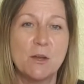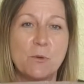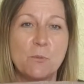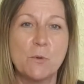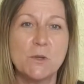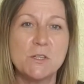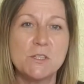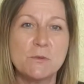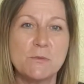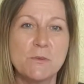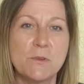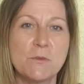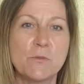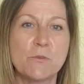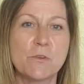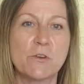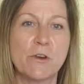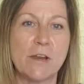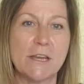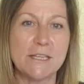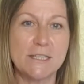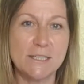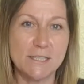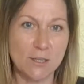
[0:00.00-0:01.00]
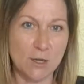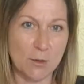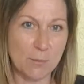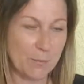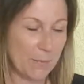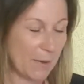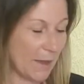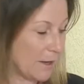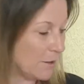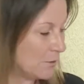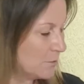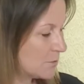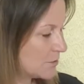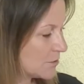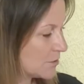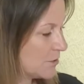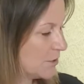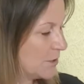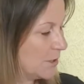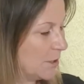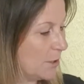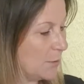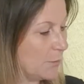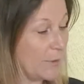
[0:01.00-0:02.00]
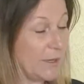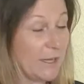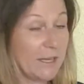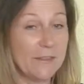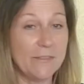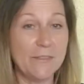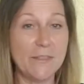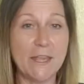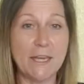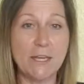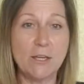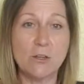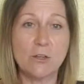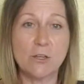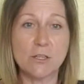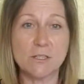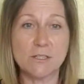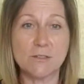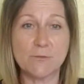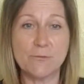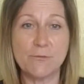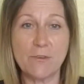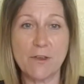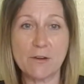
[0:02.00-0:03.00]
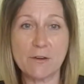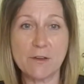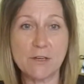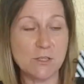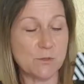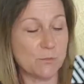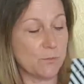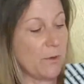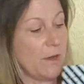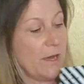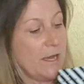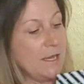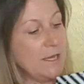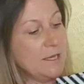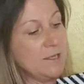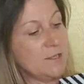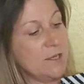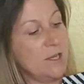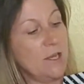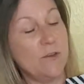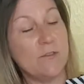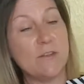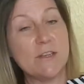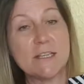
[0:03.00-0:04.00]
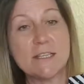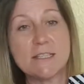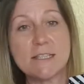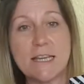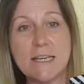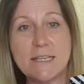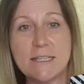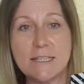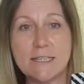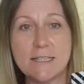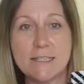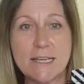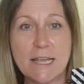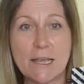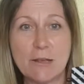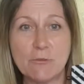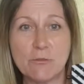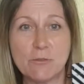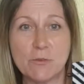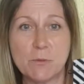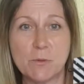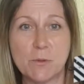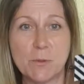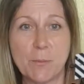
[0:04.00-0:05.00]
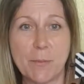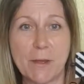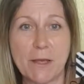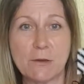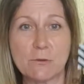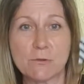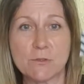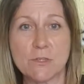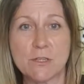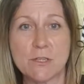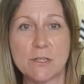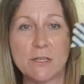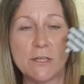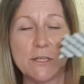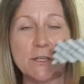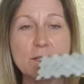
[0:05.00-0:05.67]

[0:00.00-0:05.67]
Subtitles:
Once we've created our belt, we can then look at some various ways of extending down from the belt